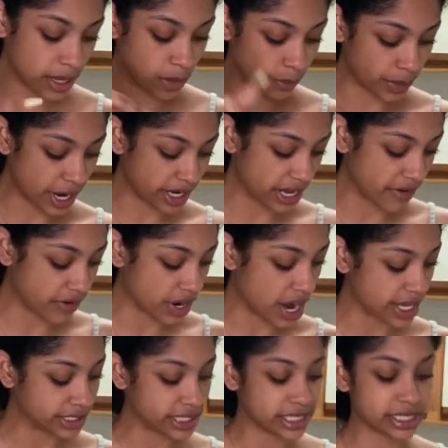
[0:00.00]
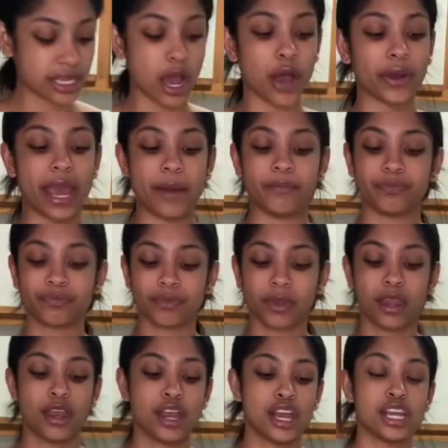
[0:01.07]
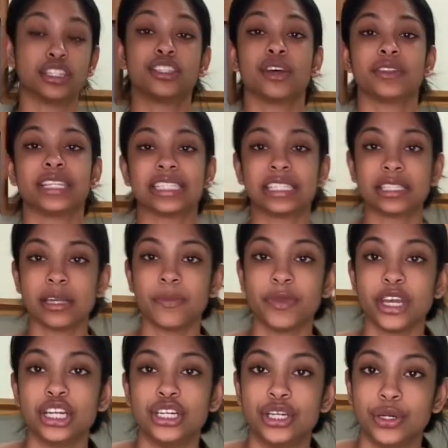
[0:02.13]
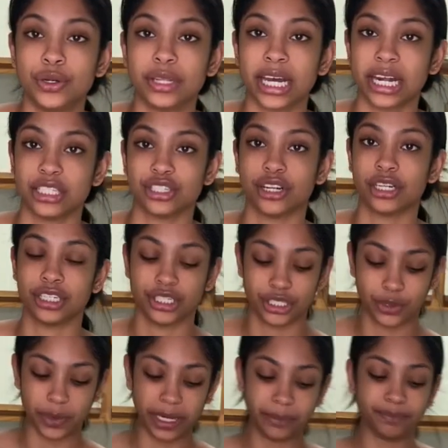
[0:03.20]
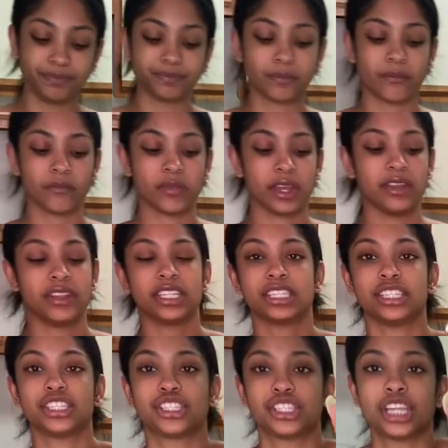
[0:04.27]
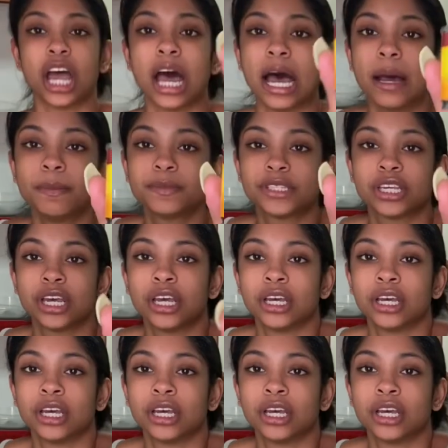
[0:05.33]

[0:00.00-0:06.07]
We already have our onions. Okay, so this is something new that I started doing. This is chopped.